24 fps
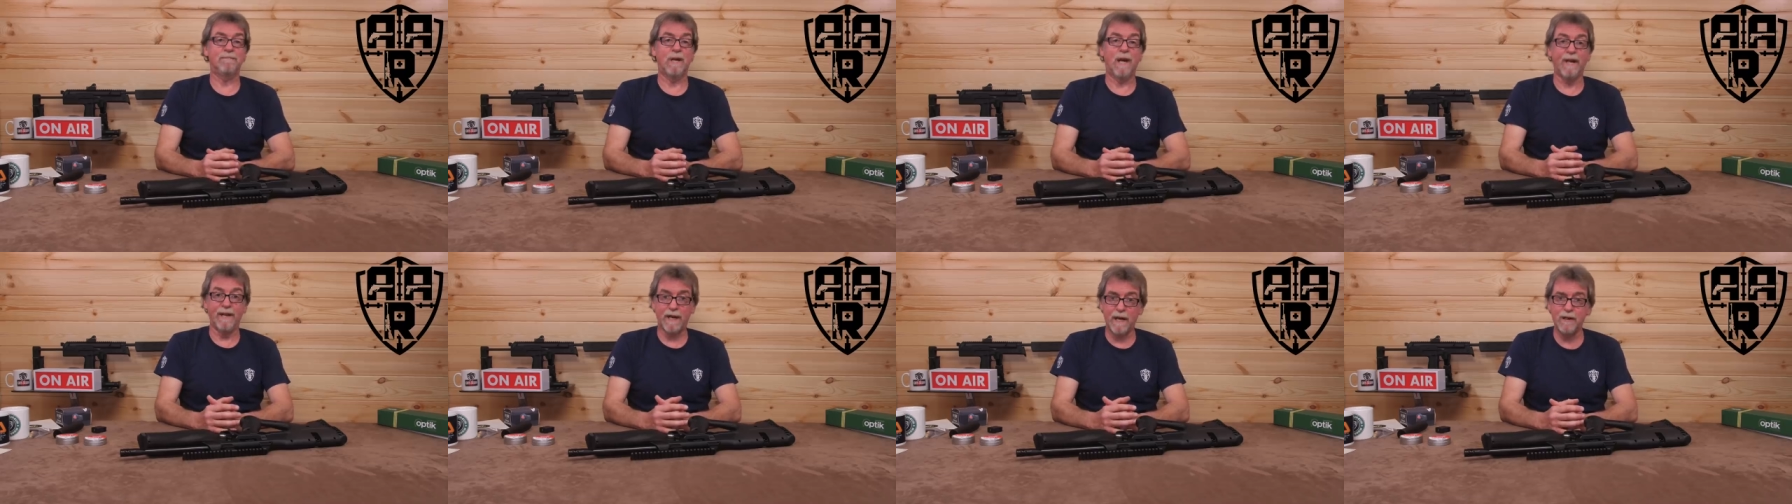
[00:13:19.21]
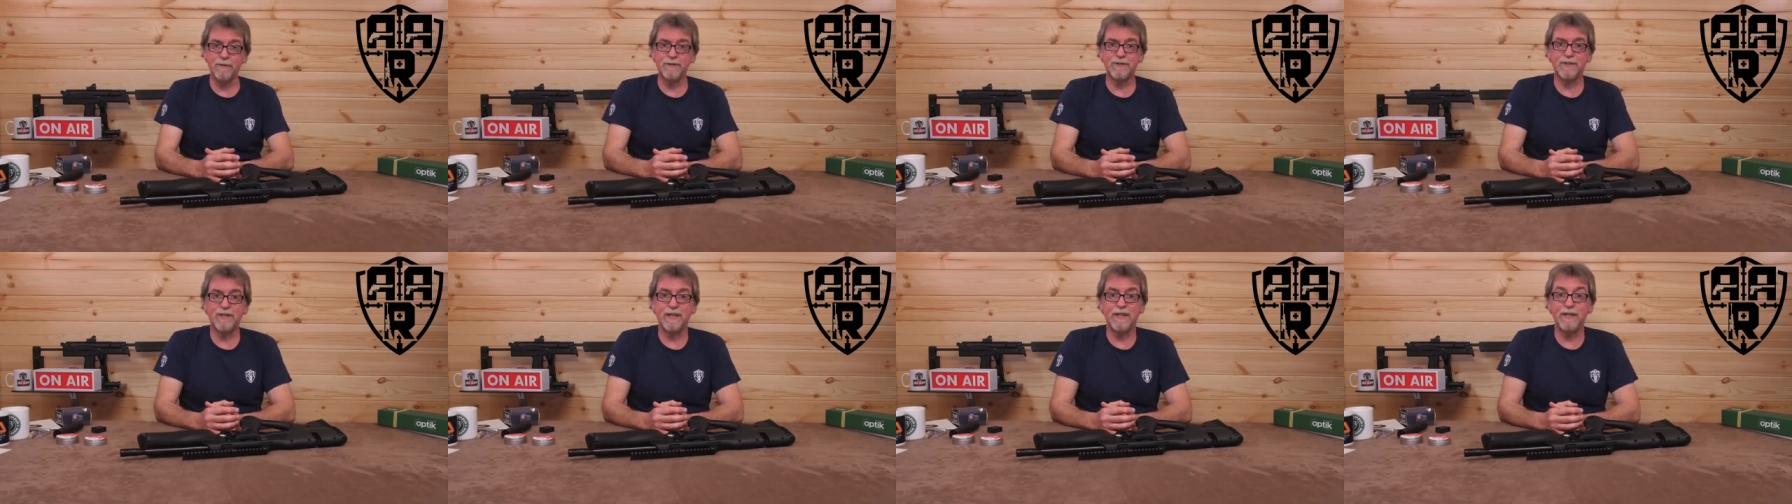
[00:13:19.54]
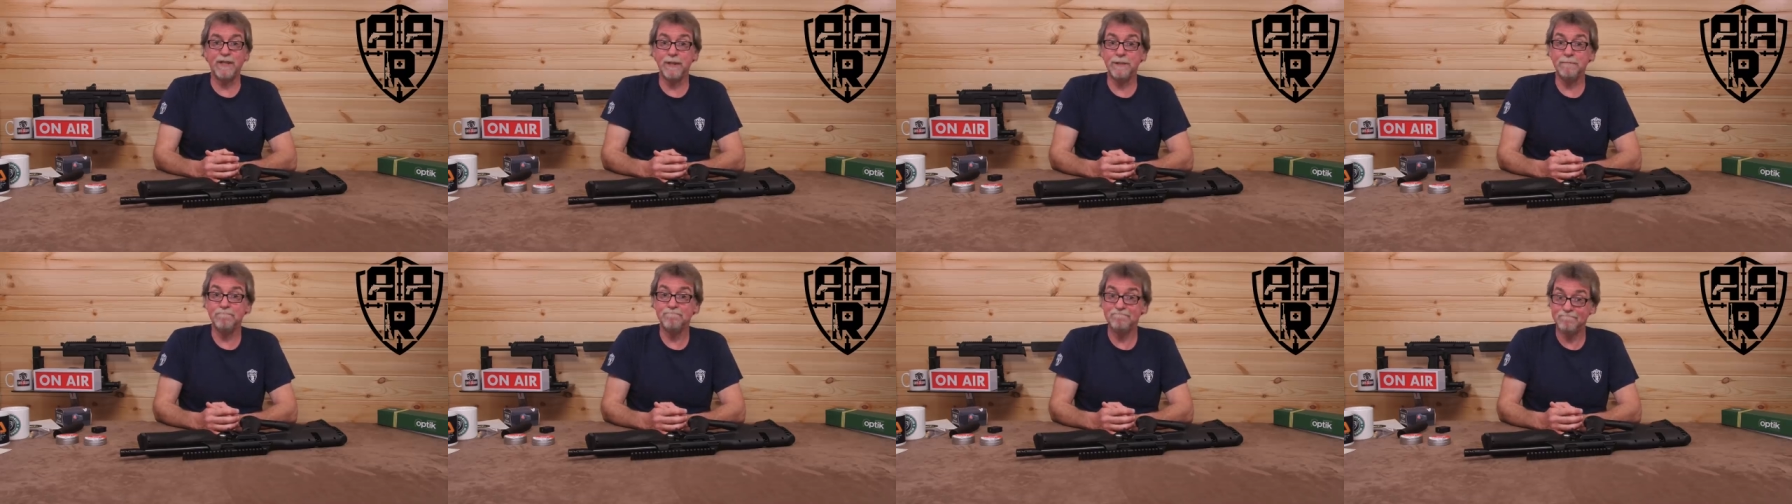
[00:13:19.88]
and I'll see
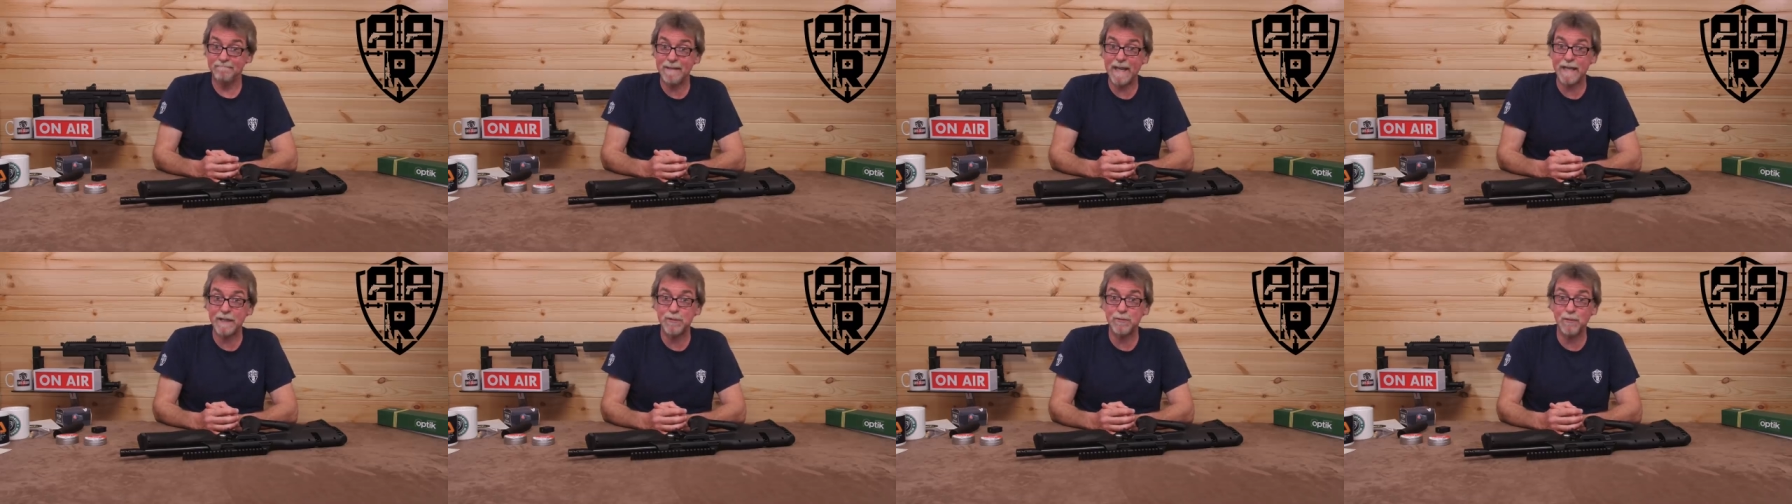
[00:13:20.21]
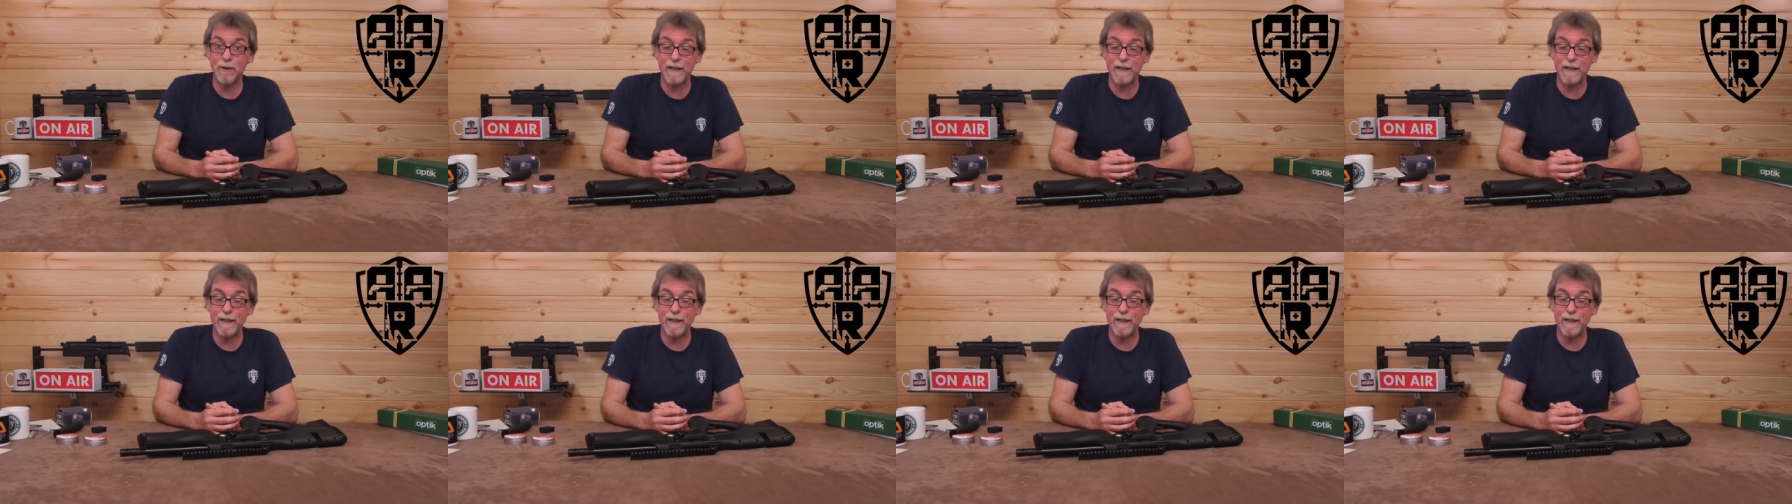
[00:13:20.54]
you next